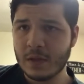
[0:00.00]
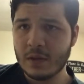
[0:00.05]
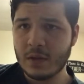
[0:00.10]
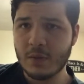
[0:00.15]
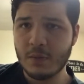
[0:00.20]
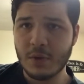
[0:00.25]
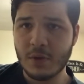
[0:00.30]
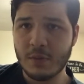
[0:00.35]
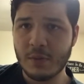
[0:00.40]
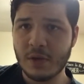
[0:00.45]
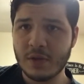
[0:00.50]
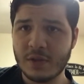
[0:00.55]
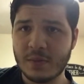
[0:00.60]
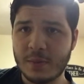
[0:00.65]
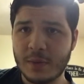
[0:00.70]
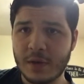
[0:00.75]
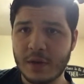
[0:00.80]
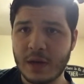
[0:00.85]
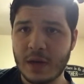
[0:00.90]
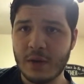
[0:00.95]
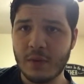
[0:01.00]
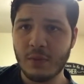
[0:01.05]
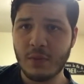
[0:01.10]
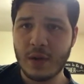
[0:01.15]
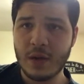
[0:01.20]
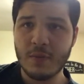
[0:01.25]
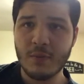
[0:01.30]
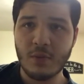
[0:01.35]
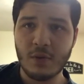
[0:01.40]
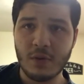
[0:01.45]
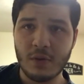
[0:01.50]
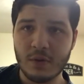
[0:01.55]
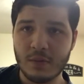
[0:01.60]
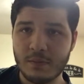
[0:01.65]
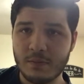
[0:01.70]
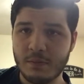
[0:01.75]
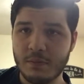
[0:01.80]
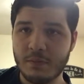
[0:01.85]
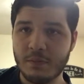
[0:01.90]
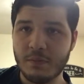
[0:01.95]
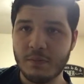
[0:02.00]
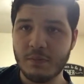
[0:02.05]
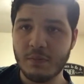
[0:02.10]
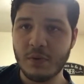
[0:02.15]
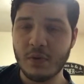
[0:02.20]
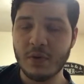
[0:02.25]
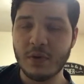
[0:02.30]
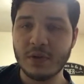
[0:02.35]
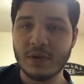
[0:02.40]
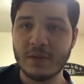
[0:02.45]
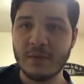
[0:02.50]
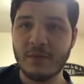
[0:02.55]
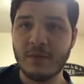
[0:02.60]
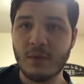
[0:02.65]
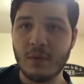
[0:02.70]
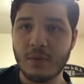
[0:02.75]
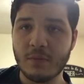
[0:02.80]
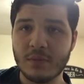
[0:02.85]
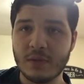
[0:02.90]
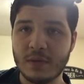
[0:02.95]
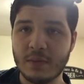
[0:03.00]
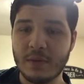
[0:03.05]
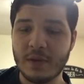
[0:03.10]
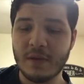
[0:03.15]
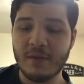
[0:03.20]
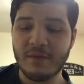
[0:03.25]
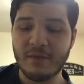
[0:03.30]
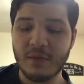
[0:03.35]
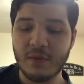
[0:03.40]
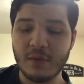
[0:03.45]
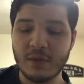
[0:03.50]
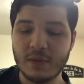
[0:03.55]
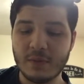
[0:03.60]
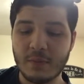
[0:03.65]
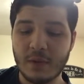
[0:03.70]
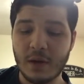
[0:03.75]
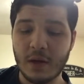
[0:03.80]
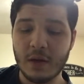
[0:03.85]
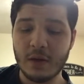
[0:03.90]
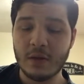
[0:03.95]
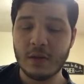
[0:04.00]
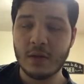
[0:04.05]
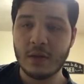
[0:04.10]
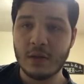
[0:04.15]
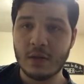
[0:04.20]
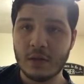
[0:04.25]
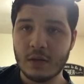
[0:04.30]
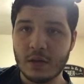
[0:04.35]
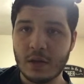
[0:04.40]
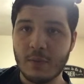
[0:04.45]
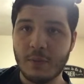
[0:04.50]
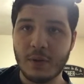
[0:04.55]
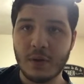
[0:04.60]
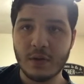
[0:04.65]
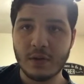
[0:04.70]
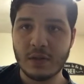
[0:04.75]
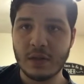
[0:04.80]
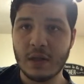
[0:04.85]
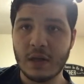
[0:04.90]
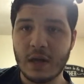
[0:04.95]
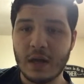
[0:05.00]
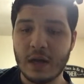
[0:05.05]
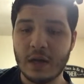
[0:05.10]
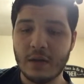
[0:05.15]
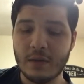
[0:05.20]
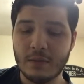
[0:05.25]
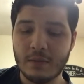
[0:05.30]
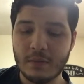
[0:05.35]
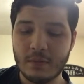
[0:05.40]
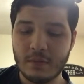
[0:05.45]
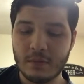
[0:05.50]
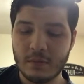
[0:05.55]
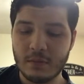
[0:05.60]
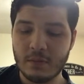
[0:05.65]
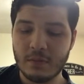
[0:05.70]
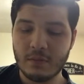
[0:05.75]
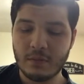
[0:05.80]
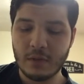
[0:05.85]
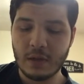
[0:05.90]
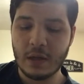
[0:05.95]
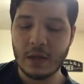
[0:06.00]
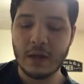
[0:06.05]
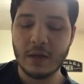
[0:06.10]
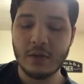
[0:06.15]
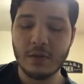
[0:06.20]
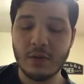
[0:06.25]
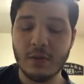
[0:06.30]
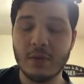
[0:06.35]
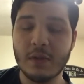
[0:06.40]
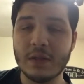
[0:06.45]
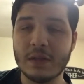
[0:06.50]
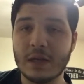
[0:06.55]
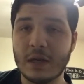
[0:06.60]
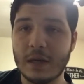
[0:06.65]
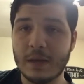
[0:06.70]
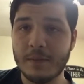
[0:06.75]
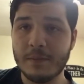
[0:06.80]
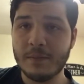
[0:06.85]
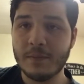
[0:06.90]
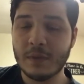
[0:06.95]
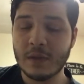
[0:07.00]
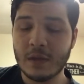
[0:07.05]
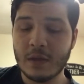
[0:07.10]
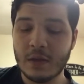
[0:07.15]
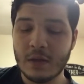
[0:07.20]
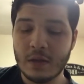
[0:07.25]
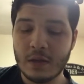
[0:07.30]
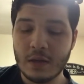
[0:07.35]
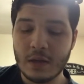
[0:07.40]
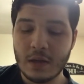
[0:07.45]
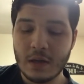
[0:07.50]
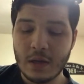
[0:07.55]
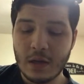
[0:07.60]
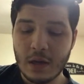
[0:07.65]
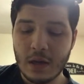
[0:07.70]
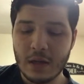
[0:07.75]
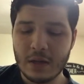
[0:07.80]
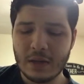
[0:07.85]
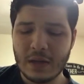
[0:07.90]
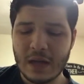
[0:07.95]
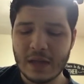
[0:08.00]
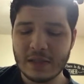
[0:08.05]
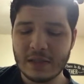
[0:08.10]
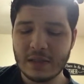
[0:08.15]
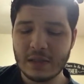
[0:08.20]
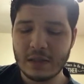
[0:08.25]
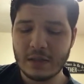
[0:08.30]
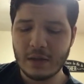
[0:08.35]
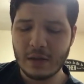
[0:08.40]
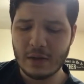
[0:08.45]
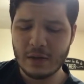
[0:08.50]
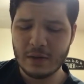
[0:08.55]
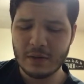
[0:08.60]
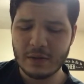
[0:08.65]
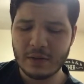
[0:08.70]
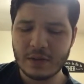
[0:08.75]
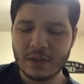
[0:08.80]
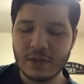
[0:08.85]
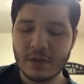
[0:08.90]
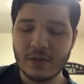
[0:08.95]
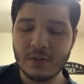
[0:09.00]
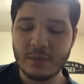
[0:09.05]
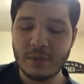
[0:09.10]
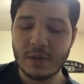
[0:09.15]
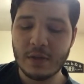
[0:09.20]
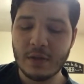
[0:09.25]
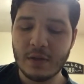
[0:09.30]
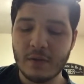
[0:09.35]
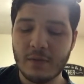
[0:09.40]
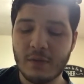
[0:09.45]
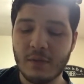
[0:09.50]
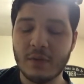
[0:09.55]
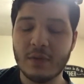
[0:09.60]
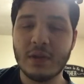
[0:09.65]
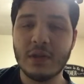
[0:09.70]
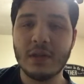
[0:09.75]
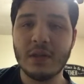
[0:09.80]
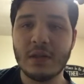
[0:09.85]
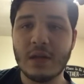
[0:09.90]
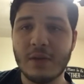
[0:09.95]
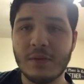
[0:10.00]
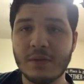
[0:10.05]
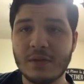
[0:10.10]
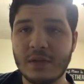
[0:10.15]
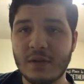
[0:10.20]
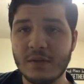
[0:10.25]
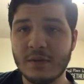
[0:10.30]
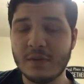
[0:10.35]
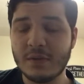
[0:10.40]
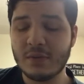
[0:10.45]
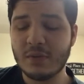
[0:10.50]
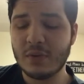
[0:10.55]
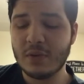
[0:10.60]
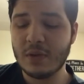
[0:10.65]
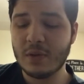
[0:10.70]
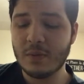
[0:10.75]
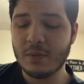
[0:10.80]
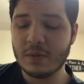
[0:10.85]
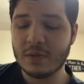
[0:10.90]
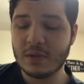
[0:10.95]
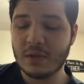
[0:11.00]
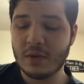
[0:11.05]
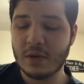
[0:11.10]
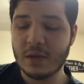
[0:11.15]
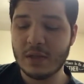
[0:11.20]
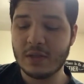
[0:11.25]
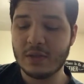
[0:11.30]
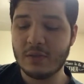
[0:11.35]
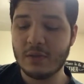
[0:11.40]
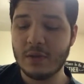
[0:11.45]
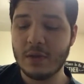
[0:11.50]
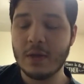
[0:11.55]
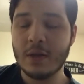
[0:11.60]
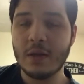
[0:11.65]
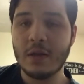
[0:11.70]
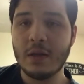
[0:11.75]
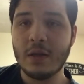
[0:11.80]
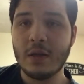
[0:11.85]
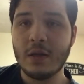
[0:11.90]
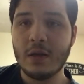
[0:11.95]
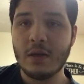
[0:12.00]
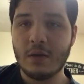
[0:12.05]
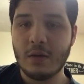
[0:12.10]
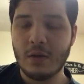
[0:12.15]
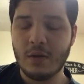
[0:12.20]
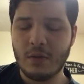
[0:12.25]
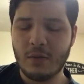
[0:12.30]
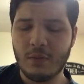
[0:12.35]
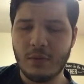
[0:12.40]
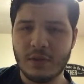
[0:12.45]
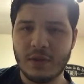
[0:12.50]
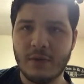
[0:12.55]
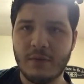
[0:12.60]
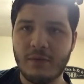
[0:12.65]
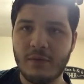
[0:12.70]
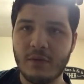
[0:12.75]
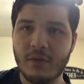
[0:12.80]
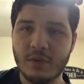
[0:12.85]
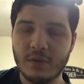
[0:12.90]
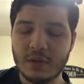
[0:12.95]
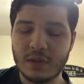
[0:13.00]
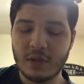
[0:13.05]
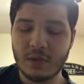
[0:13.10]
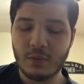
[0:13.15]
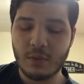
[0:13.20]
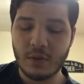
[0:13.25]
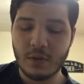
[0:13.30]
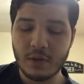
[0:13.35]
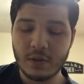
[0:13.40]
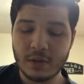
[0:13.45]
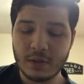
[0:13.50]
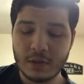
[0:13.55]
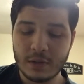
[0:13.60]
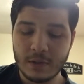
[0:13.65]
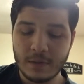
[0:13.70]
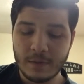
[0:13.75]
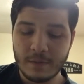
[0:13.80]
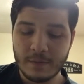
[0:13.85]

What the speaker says: the Muromachi period had way more Buddhism forms to be influenced by compared to the Heian during the time. The fourth thing that was different between them was their history, which influenced their works.